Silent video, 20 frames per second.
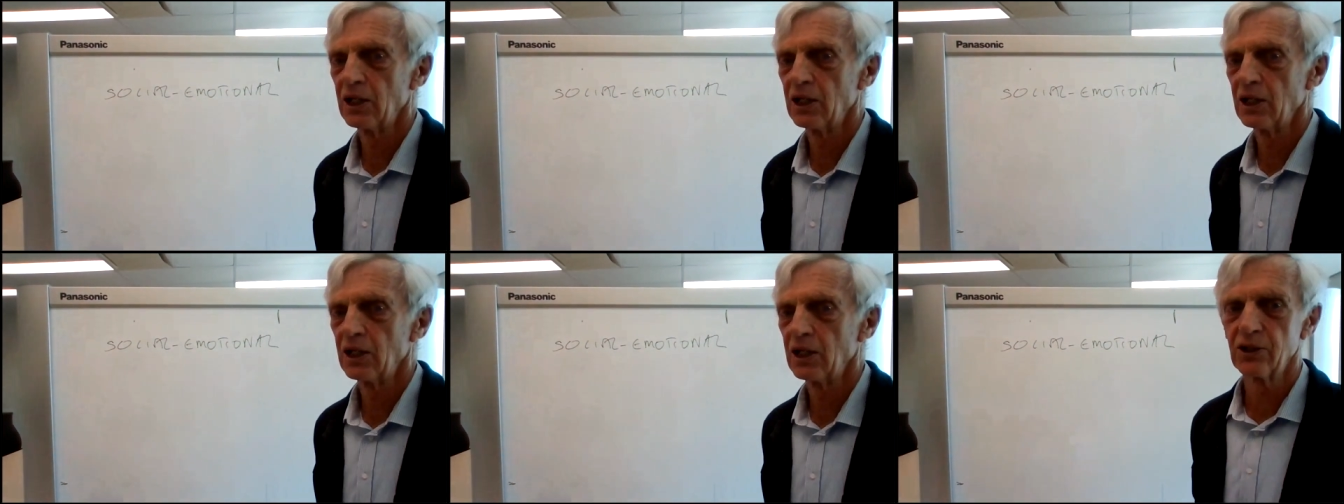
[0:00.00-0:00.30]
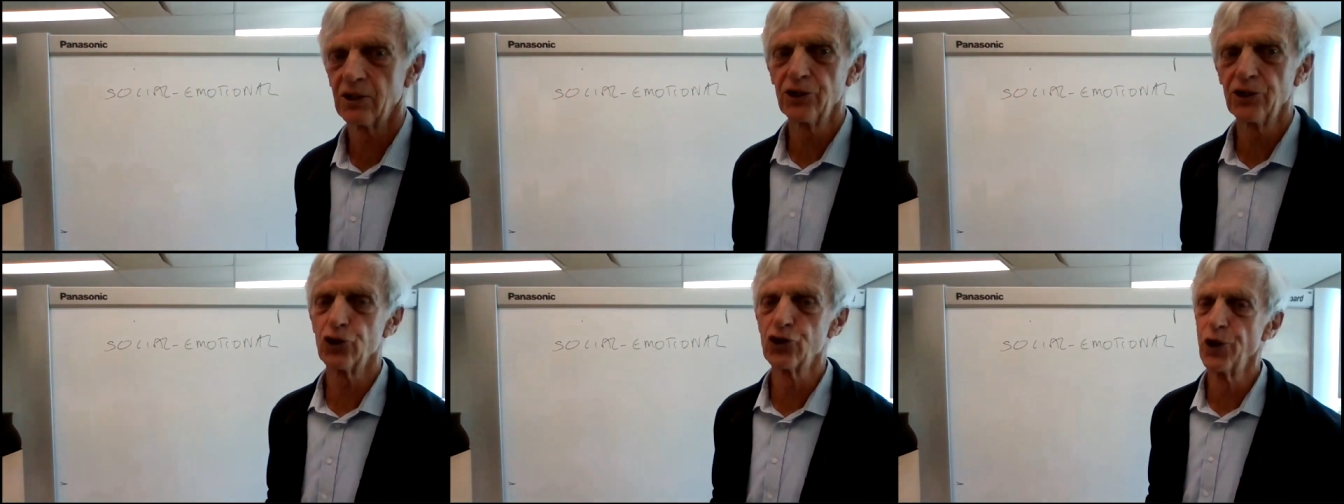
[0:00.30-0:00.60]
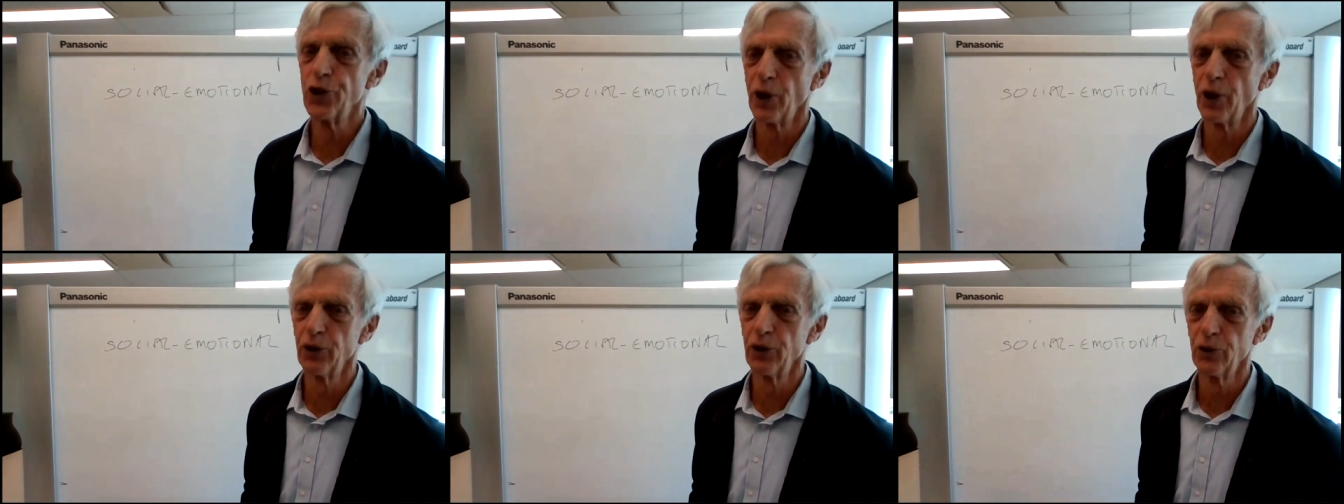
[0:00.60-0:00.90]
And this
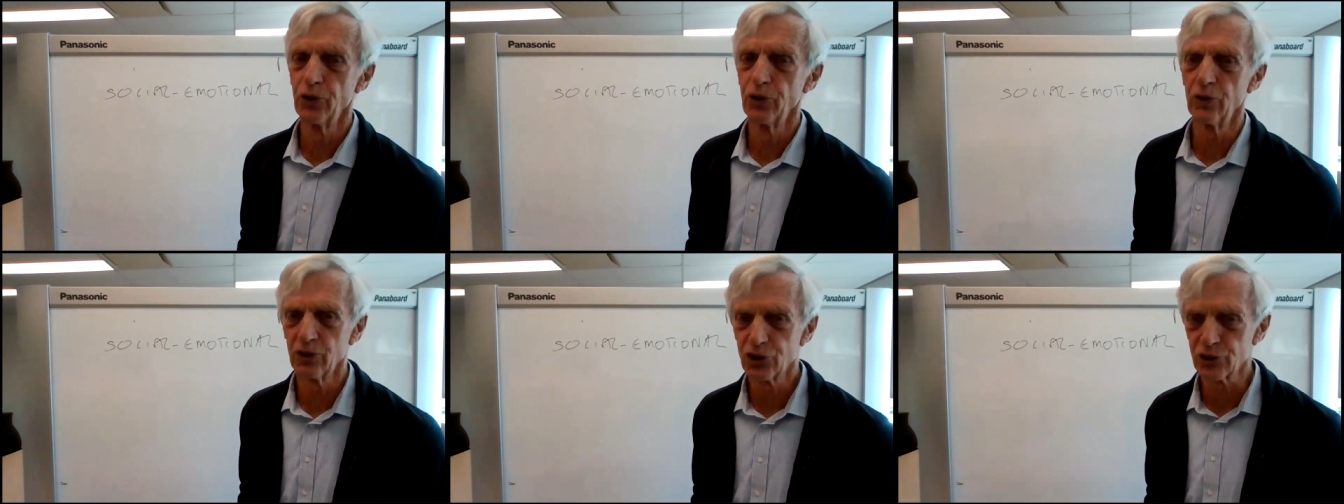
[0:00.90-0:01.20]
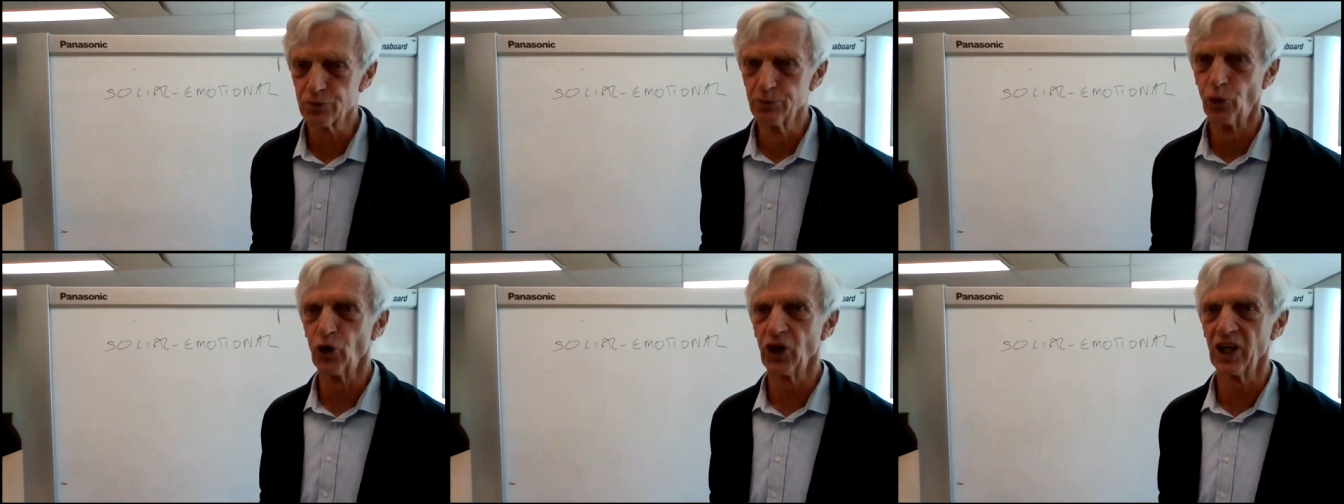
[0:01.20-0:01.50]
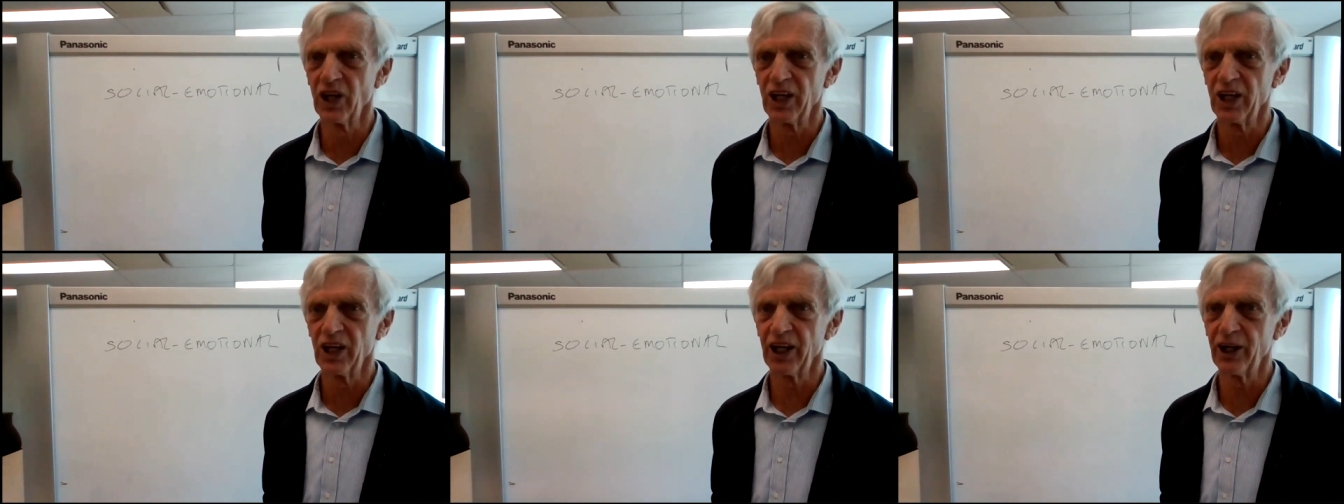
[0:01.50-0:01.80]
is no
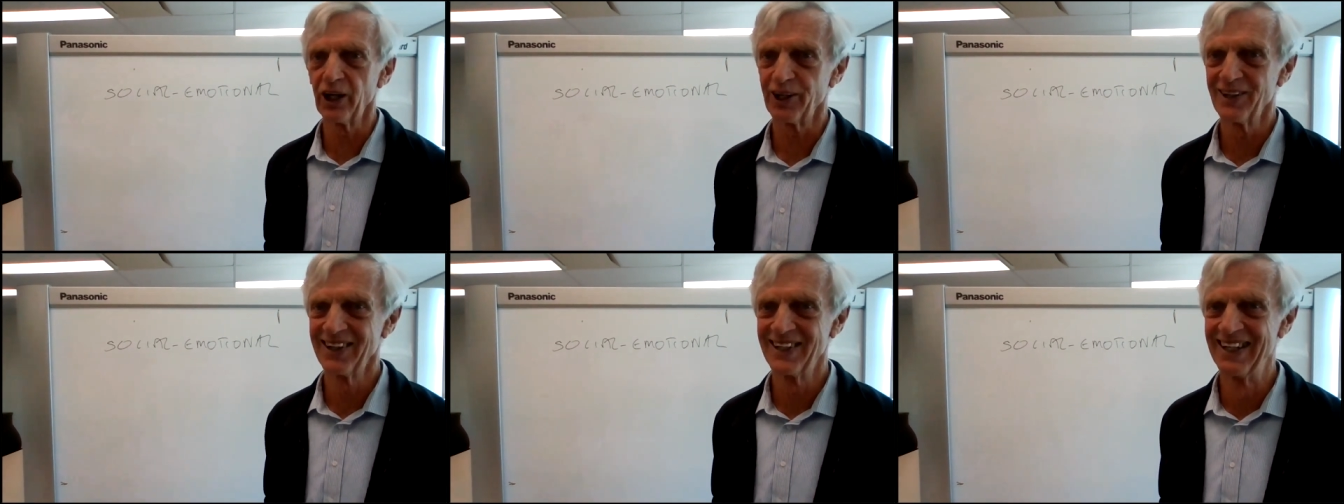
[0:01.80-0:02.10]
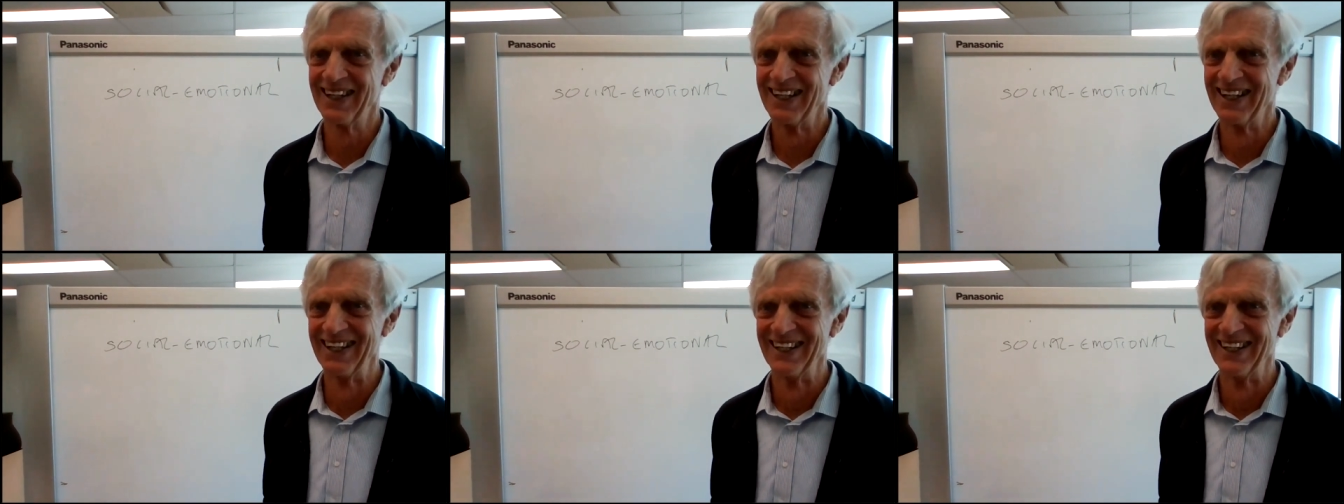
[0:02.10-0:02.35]
small area.